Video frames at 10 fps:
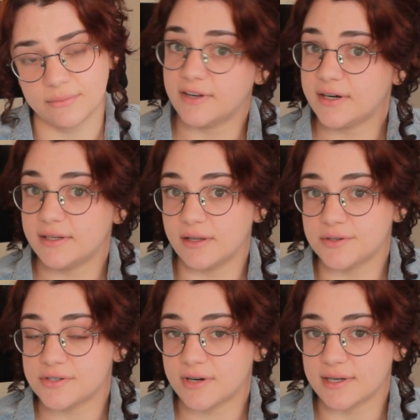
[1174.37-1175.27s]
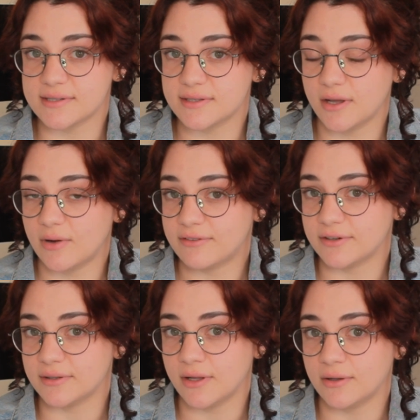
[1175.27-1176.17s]
Very low stress, low
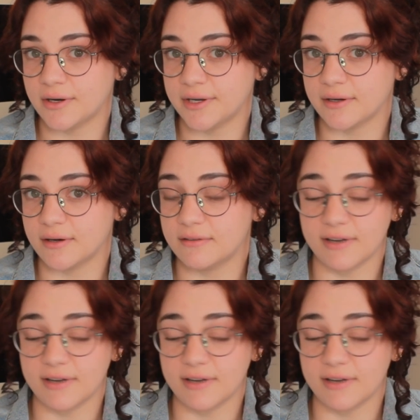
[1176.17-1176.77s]
effort, low learning curve.